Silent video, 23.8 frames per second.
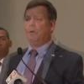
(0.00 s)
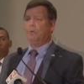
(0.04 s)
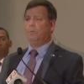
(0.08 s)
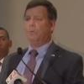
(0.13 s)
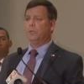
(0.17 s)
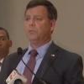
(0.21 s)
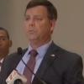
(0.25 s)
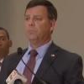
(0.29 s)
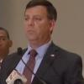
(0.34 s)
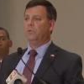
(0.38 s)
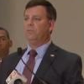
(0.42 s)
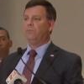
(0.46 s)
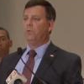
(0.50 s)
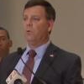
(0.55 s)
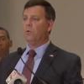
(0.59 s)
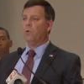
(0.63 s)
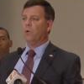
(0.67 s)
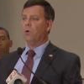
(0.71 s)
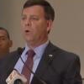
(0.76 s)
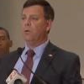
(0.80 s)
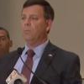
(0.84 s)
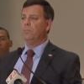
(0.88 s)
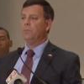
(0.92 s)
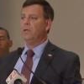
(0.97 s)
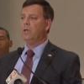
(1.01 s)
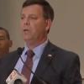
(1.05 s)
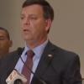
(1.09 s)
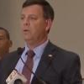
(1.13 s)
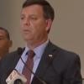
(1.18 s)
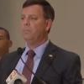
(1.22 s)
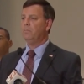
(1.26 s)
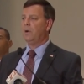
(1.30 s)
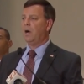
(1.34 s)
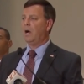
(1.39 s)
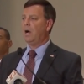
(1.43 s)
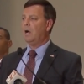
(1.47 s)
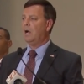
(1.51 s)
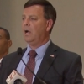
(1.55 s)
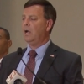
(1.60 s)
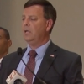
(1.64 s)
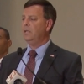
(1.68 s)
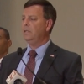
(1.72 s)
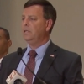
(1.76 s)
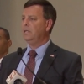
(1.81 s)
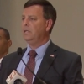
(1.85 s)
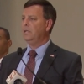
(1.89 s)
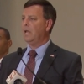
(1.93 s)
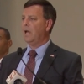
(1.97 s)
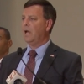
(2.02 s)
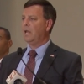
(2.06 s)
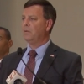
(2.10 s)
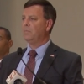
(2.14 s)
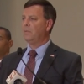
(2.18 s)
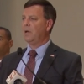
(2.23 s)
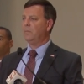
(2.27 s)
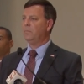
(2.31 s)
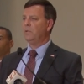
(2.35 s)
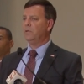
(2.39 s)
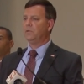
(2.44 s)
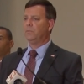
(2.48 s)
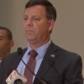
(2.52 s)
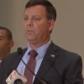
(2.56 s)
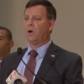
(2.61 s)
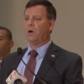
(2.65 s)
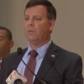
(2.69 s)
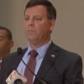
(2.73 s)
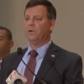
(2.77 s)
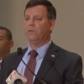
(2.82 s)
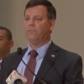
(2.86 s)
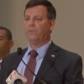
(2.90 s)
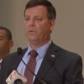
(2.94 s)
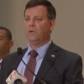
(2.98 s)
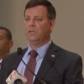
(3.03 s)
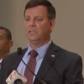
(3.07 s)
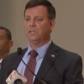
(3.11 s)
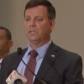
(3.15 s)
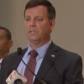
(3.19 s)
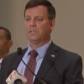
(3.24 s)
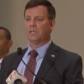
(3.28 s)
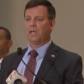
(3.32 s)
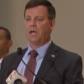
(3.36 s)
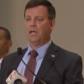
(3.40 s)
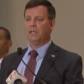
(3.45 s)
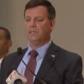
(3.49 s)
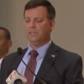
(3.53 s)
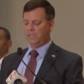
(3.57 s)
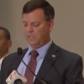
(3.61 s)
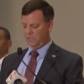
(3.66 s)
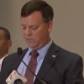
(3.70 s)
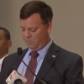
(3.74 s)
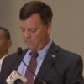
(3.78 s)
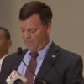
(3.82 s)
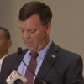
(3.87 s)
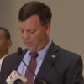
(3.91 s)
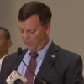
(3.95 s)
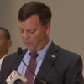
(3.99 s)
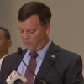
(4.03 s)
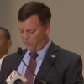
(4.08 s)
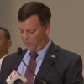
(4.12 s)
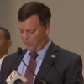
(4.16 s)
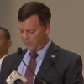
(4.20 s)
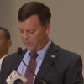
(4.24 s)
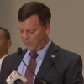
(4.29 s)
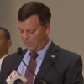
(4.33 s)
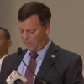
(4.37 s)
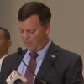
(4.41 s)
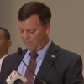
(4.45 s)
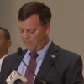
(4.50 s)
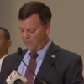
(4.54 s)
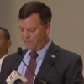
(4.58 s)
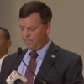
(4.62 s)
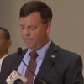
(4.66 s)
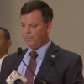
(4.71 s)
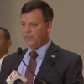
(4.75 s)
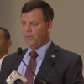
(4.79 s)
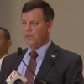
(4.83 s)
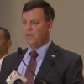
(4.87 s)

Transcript: Was performed by the Alabama Department of Forensic Sciences medical examiner.